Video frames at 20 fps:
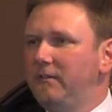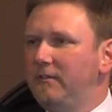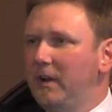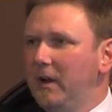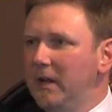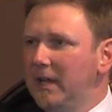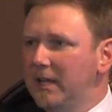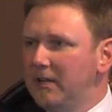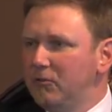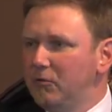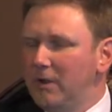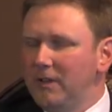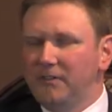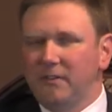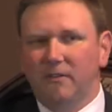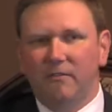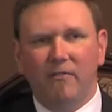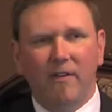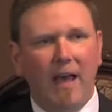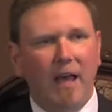very
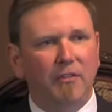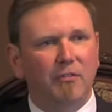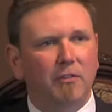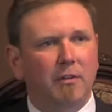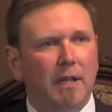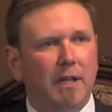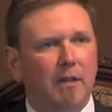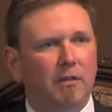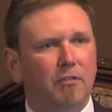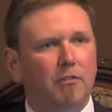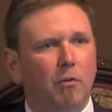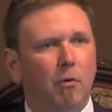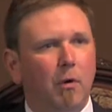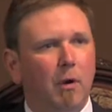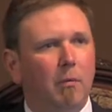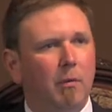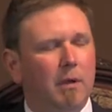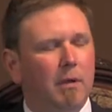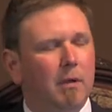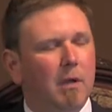interesting, fascinating
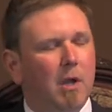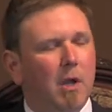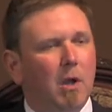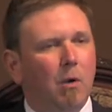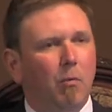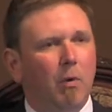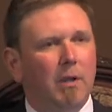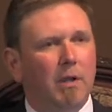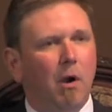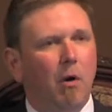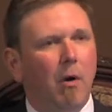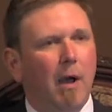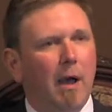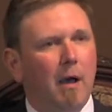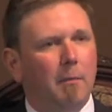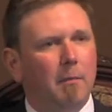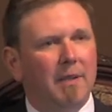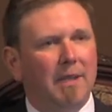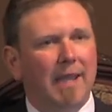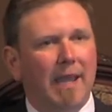story. We know
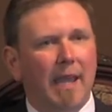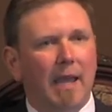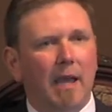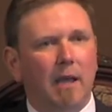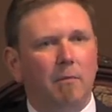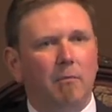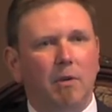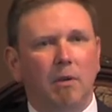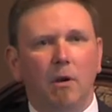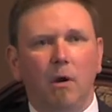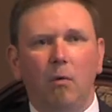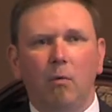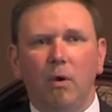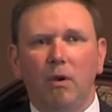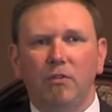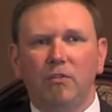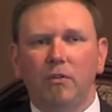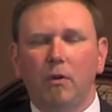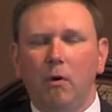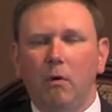how it began, we know where
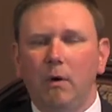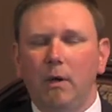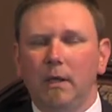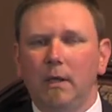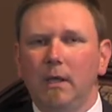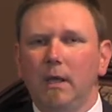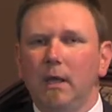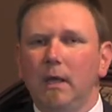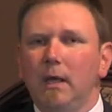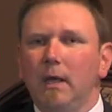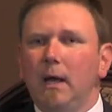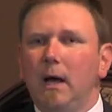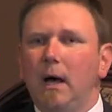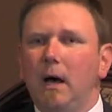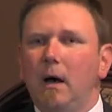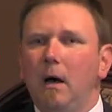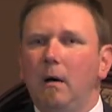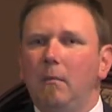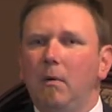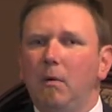it's going,
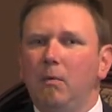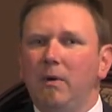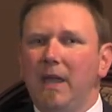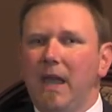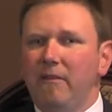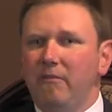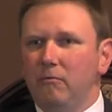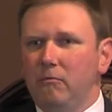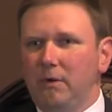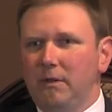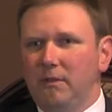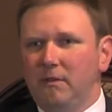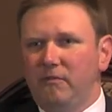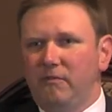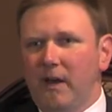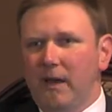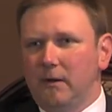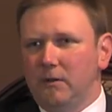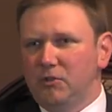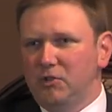but we haven't written the
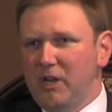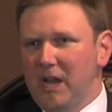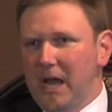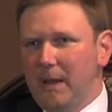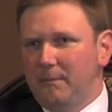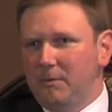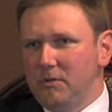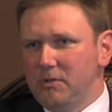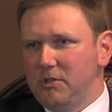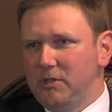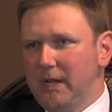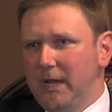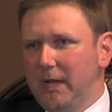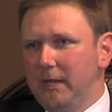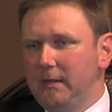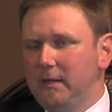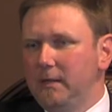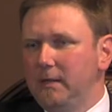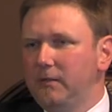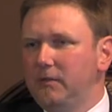final chapters
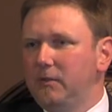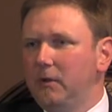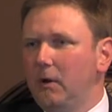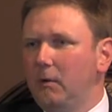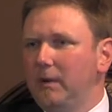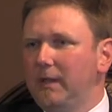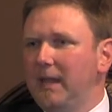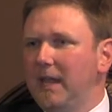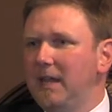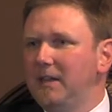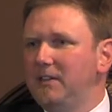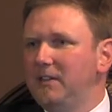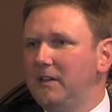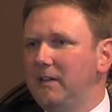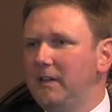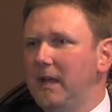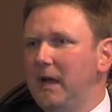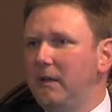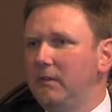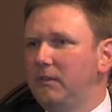yet. So we can't tell
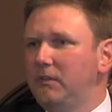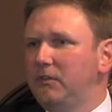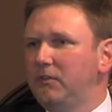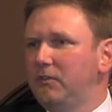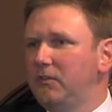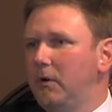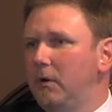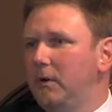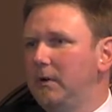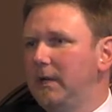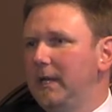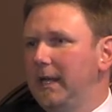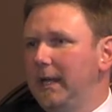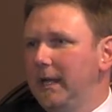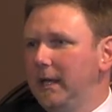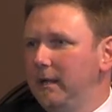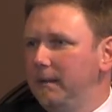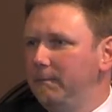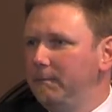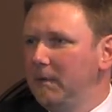you how this is going to
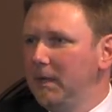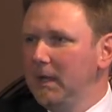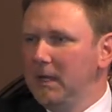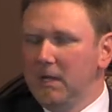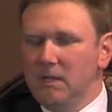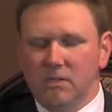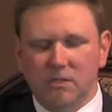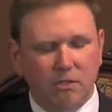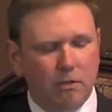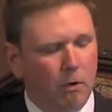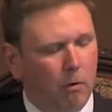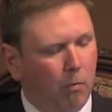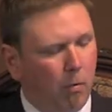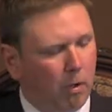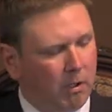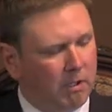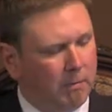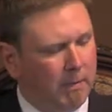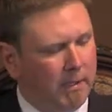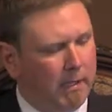end. There's still
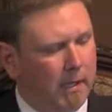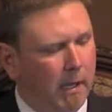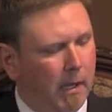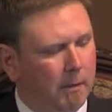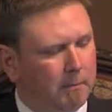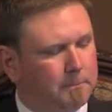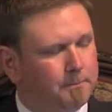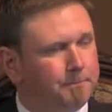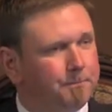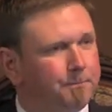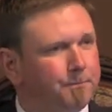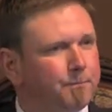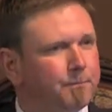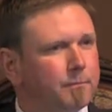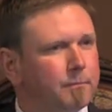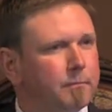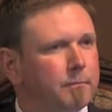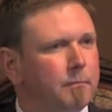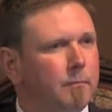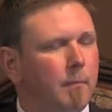work to be done.
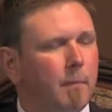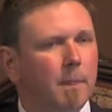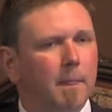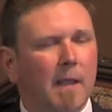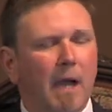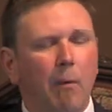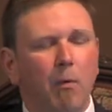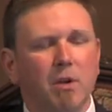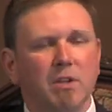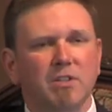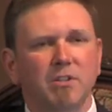I want to